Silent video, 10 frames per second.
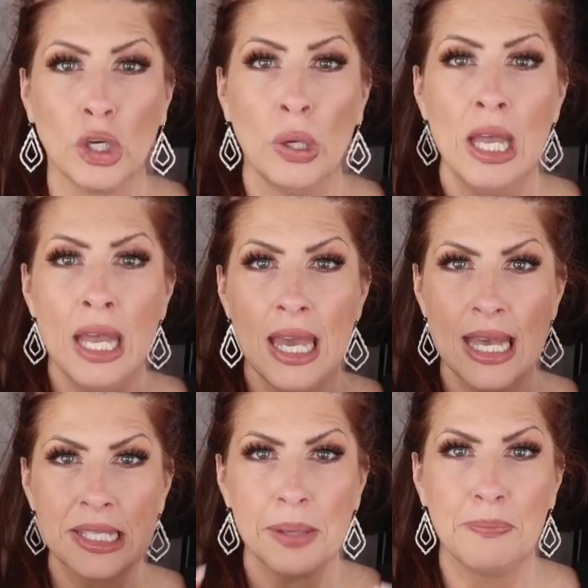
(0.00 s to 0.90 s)
cute.
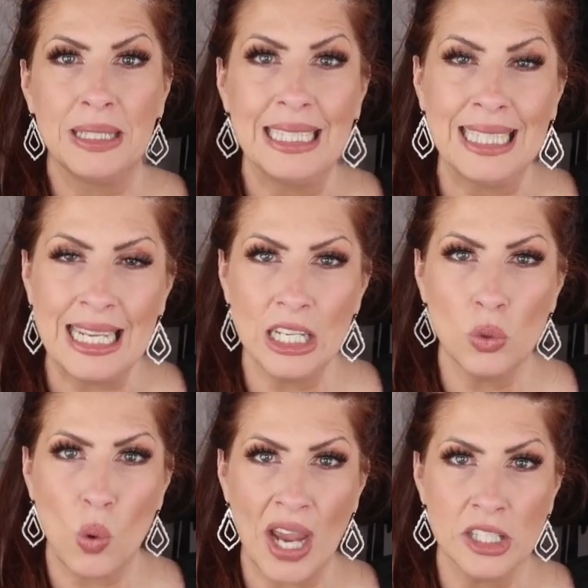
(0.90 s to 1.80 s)
It's a
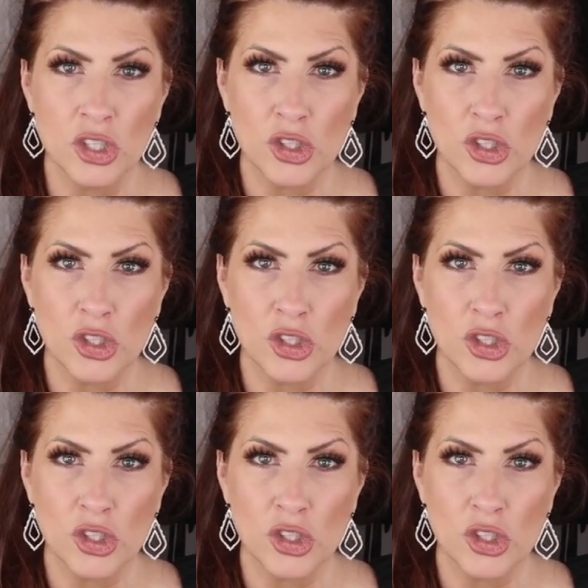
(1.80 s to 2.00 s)
pleated white